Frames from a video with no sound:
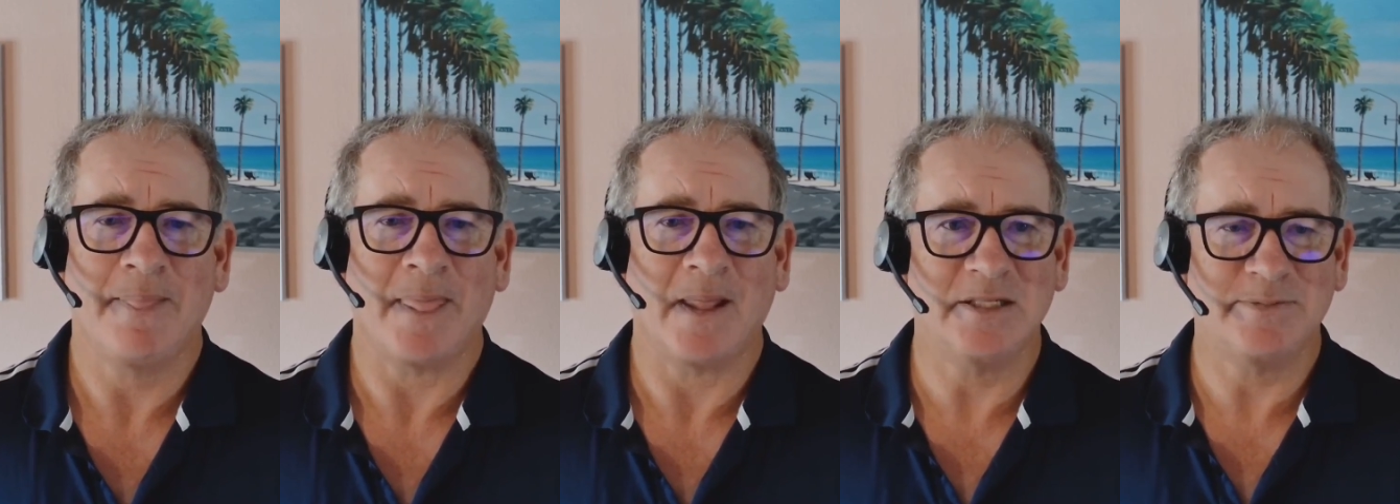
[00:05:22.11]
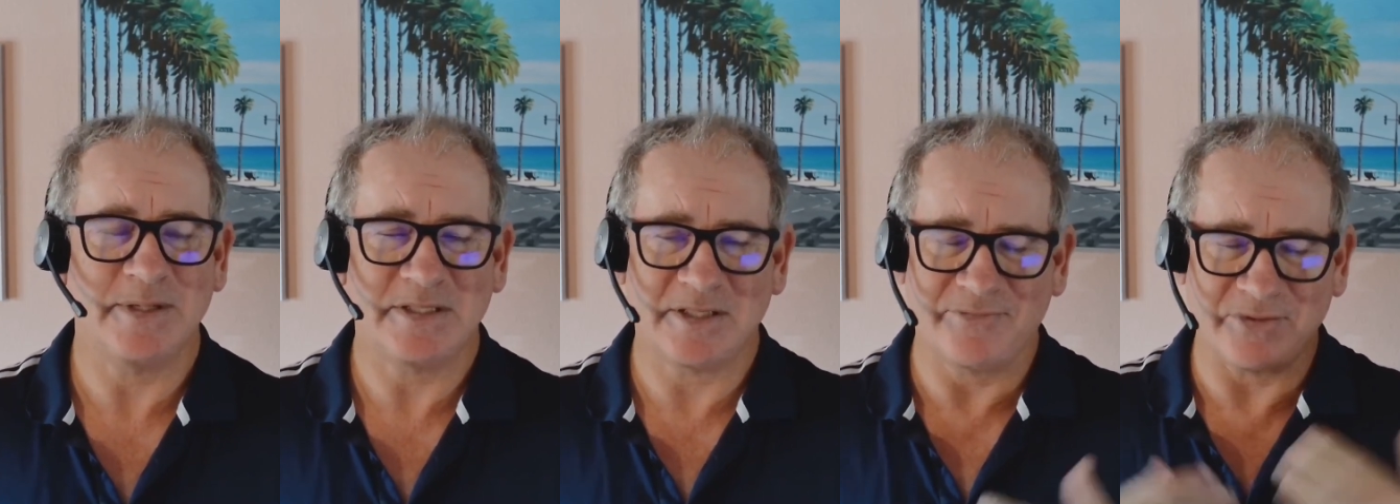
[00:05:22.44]
and
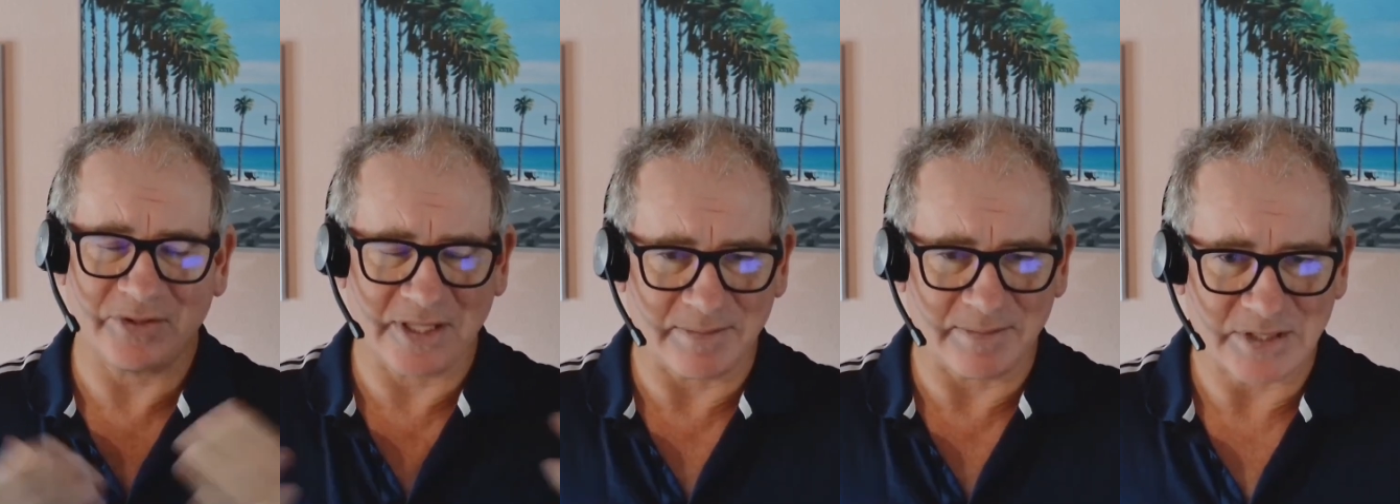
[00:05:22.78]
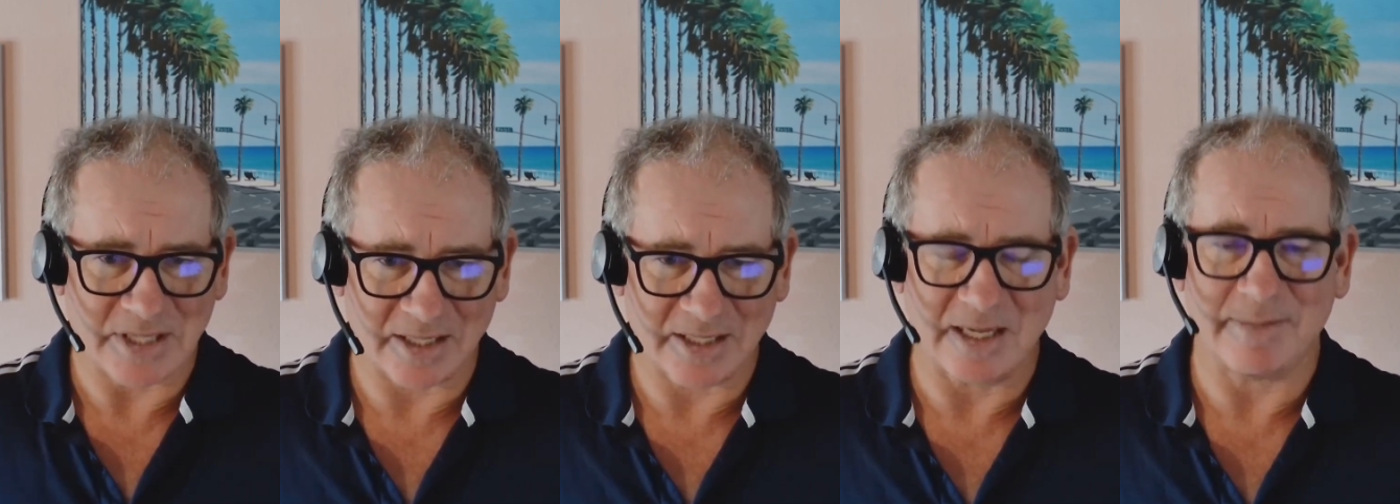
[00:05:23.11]
specifically I'm
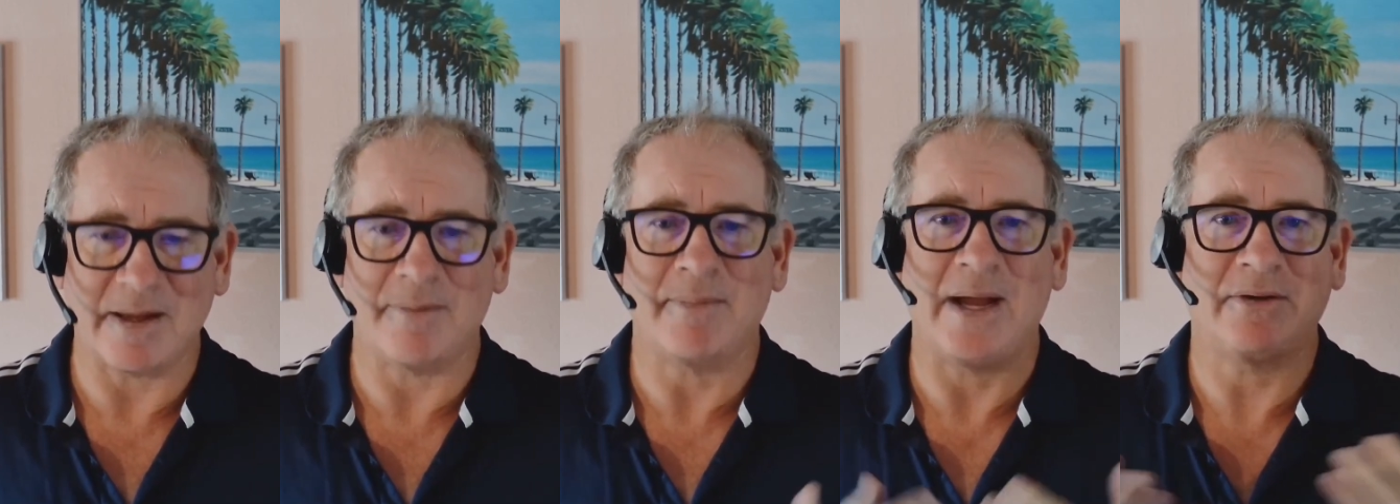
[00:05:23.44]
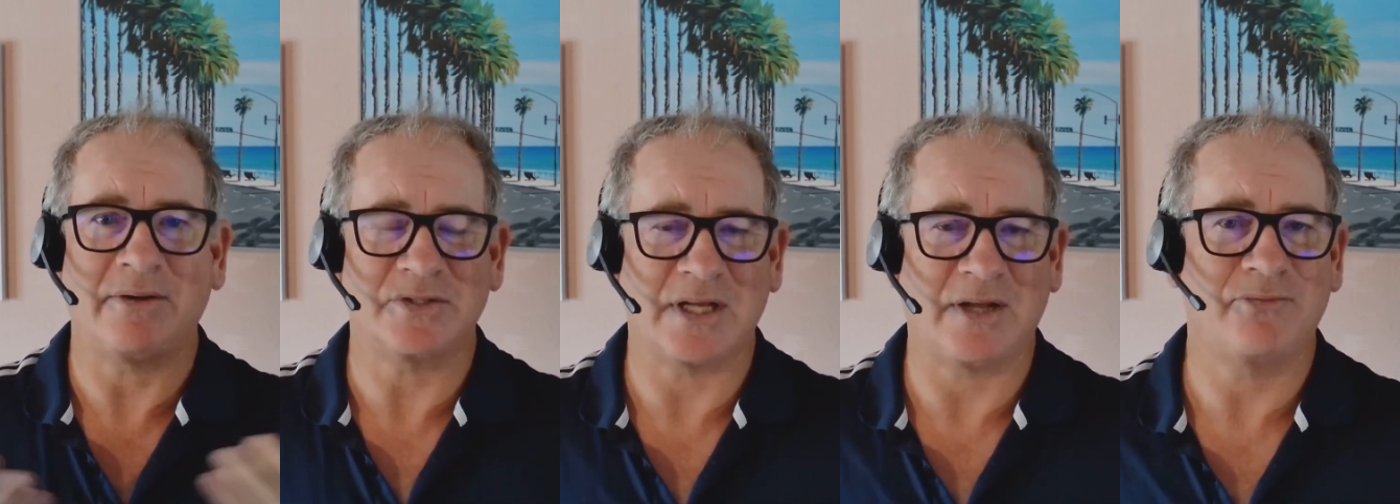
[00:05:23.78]
talking about
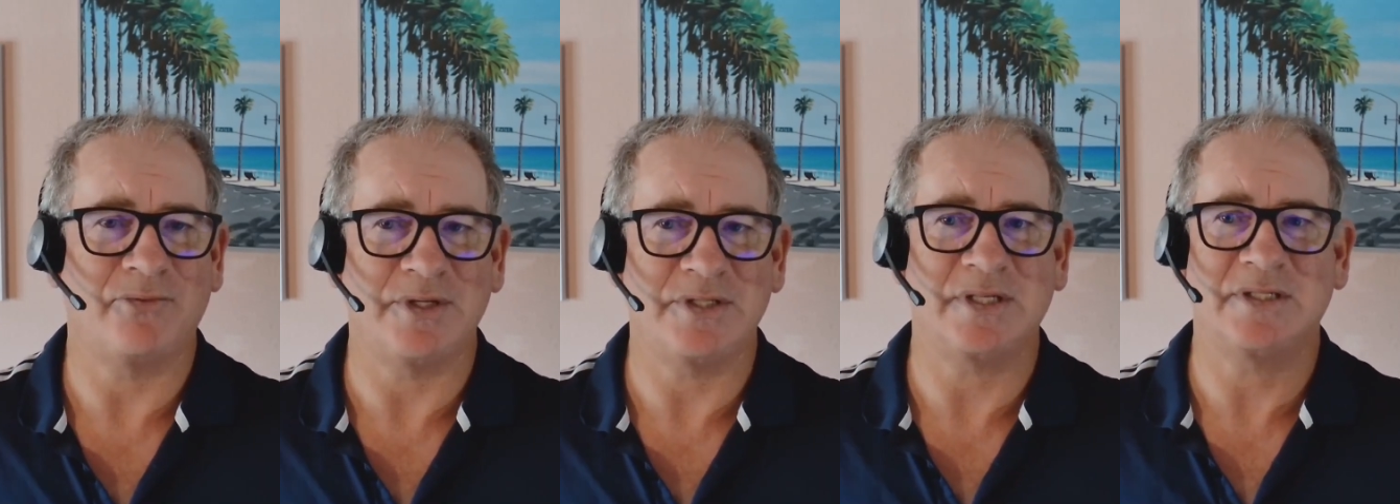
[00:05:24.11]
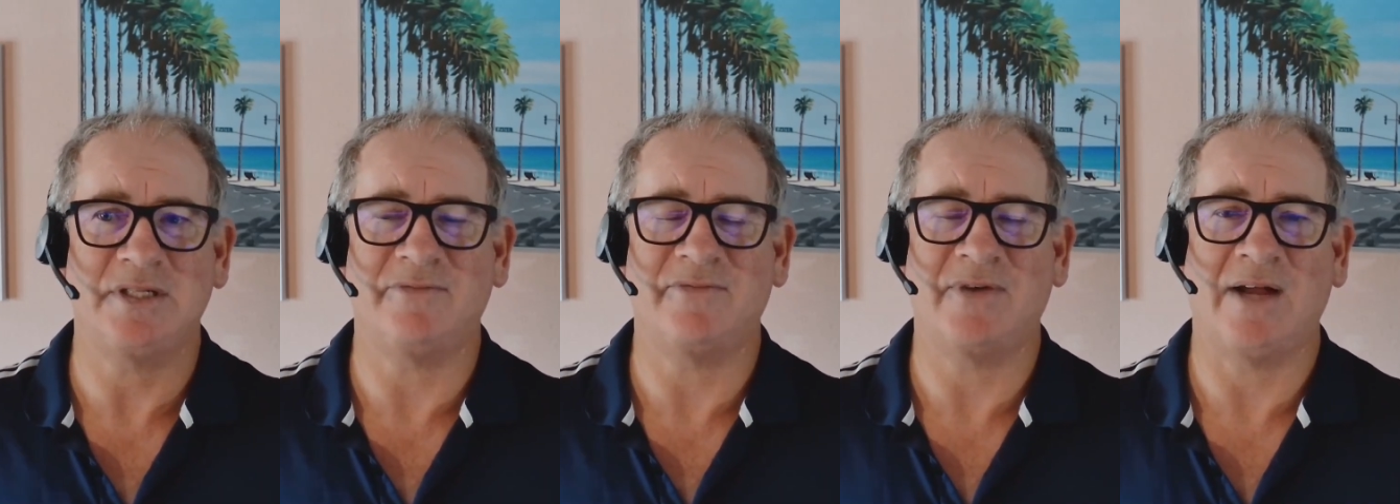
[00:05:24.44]
Microsoft
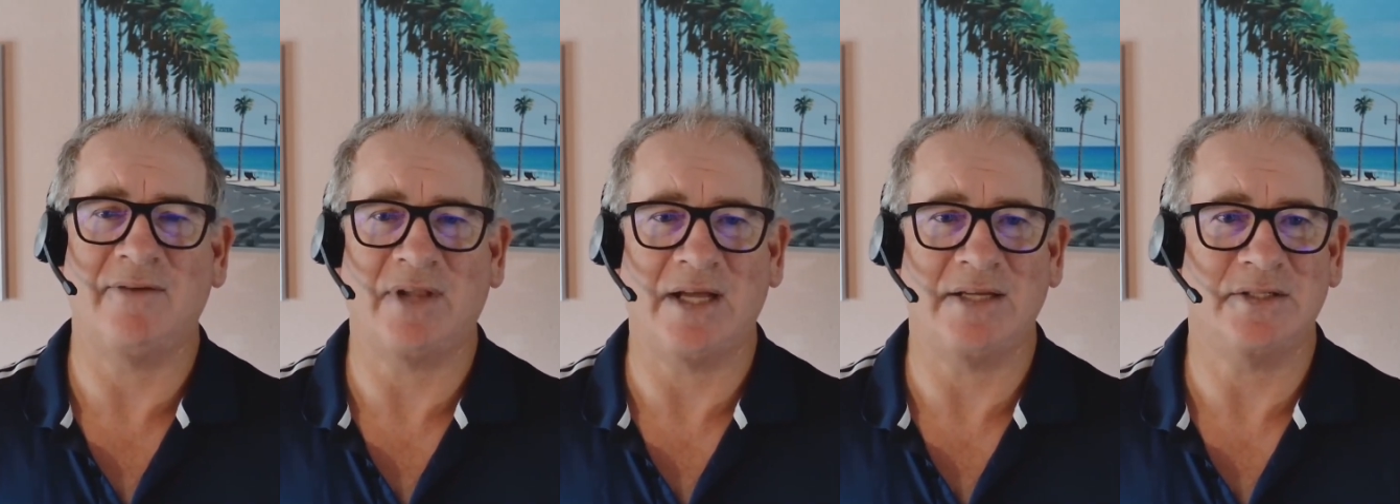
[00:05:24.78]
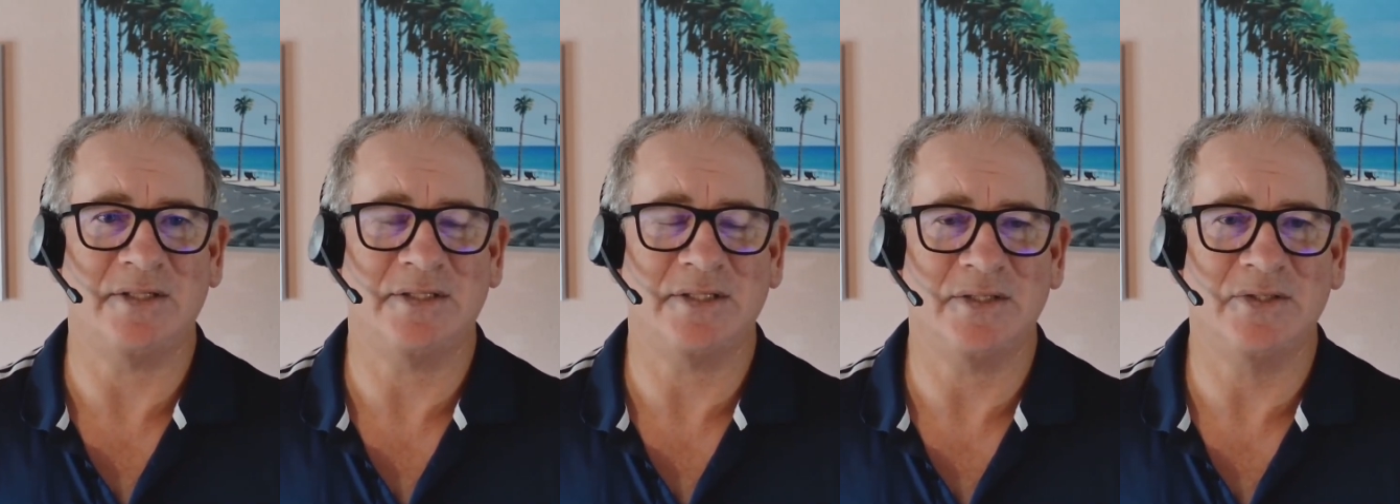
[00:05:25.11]
365
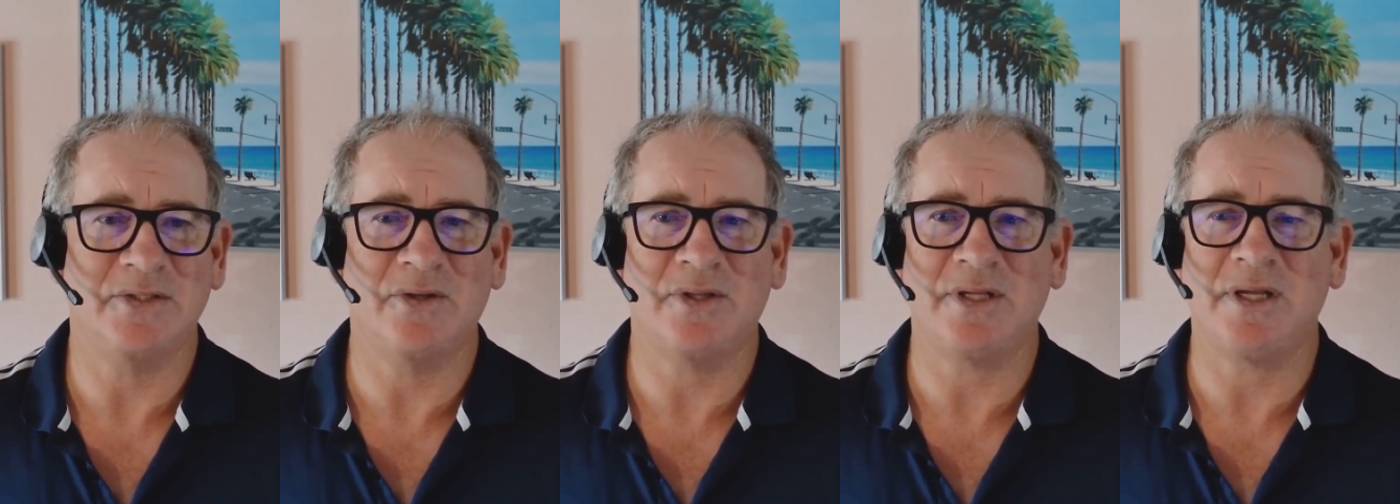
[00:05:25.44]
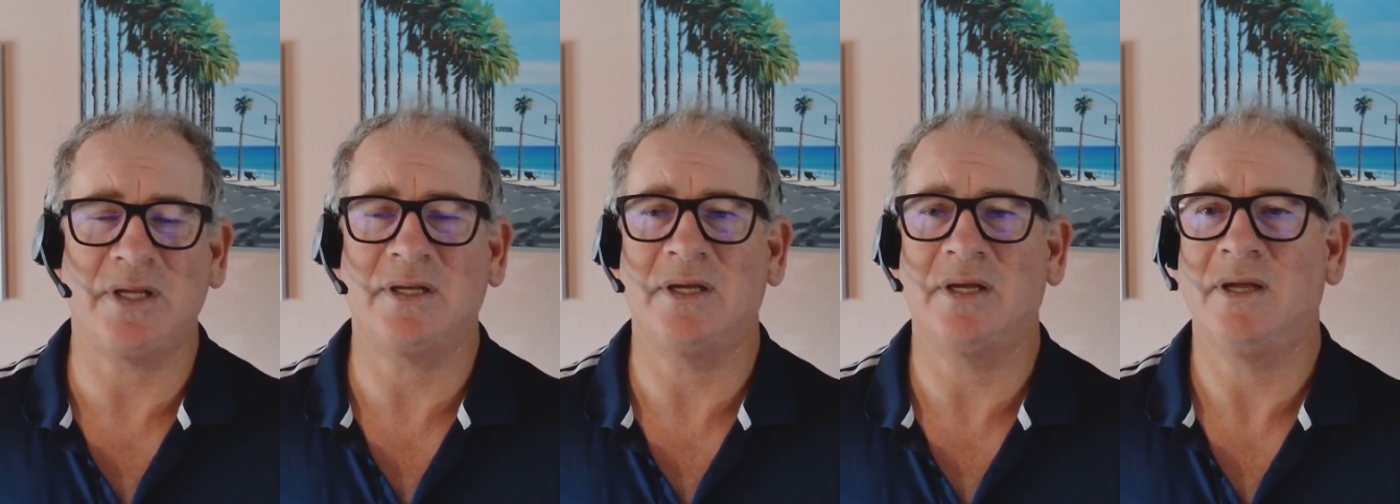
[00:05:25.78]
licenses. So
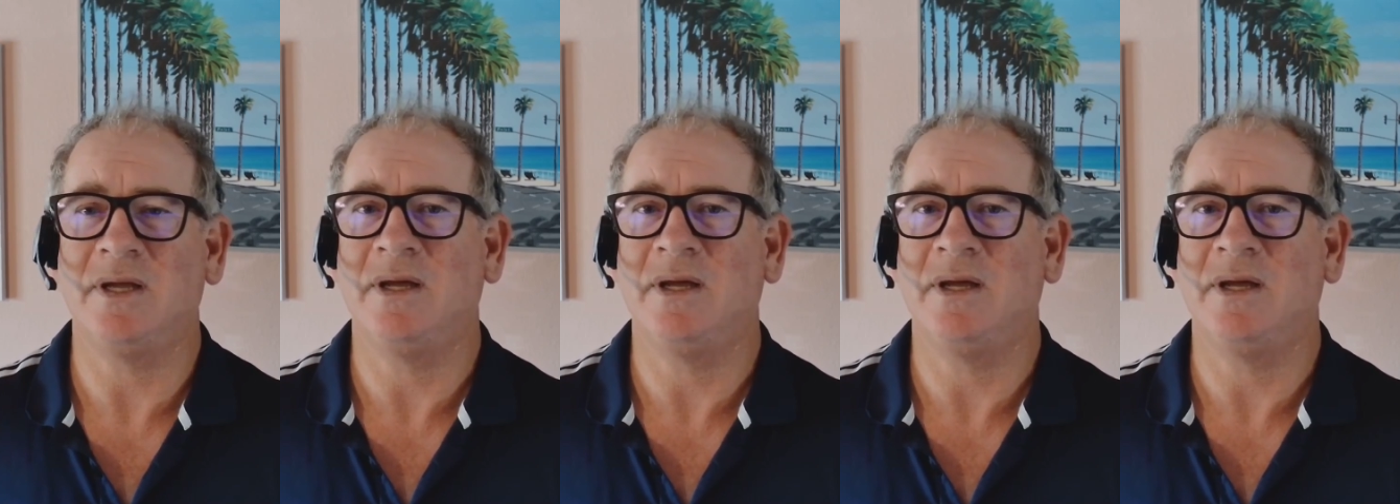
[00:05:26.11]
think